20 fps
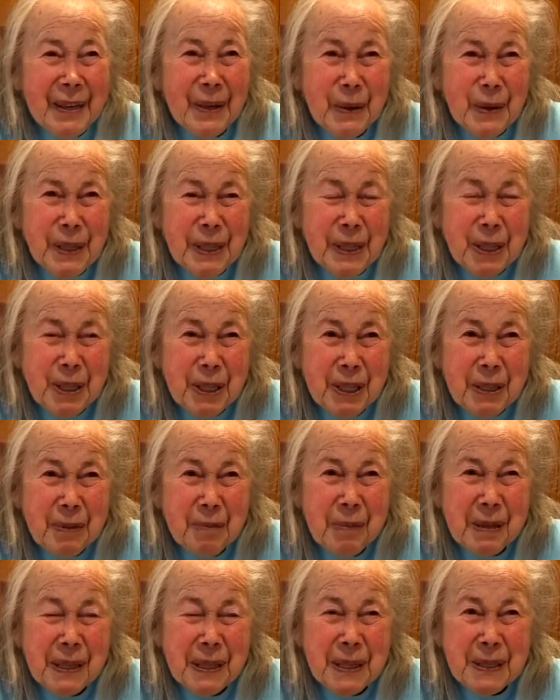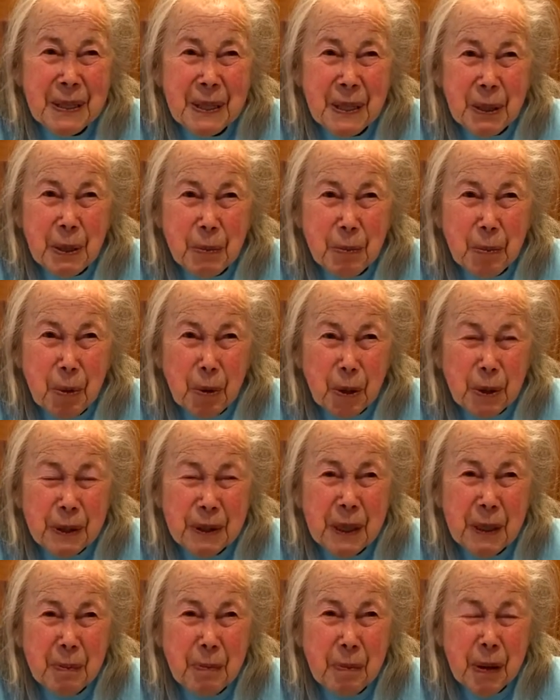Jonas Schimmel is in a
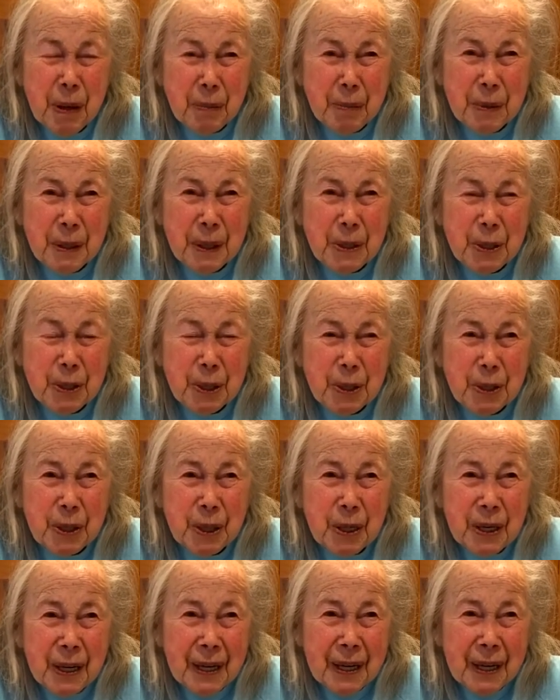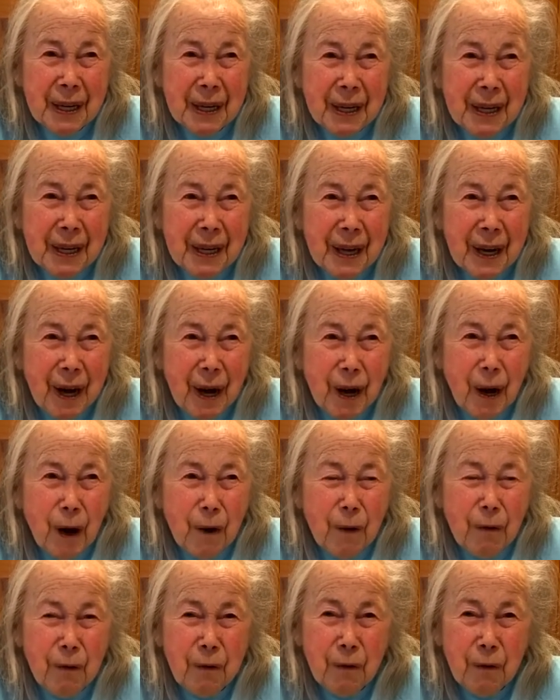book they published
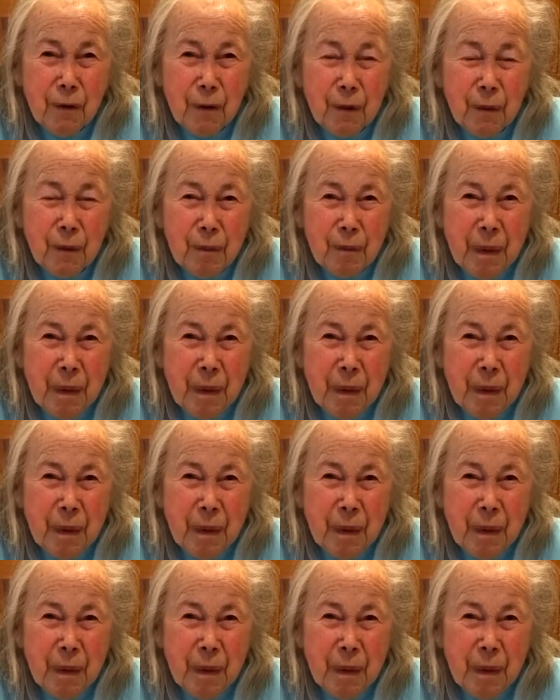of